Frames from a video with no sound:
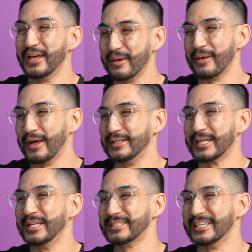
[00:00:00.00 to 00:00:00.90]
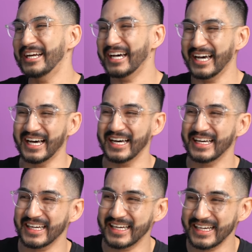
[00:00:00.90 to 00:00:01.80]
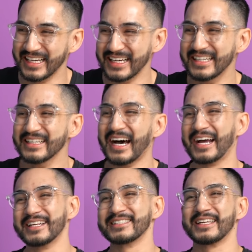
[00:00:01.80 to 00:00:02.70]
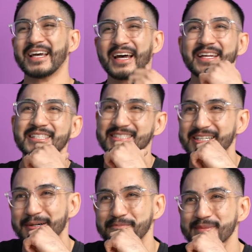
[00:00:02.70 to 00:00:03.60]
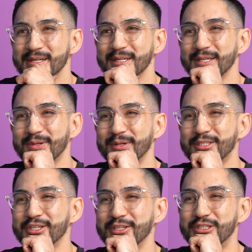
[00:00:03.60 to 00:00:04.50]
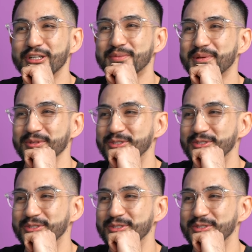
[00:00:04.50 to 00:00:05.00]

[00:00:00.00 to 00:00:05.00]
Internet attention. I guess. Yeah. I guess. Um. We shouldn't judge people